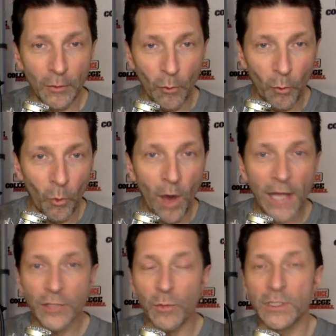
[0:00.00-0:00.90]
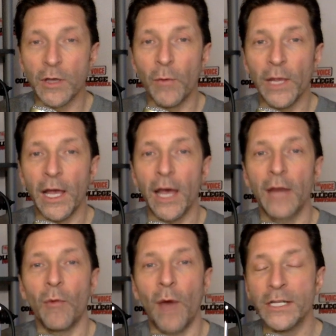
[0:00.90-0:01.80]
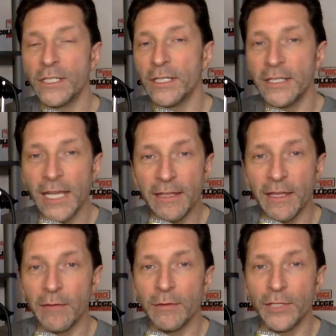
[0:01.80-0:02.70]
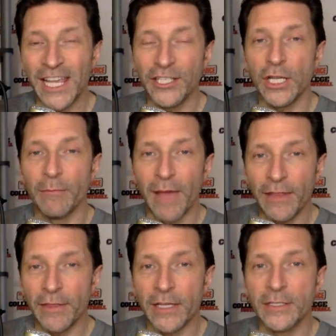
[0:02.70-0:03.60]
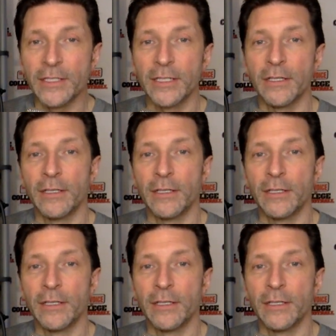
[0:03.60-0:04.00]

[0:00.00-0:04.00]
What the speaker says: watch what's going on, watch the teaching methods,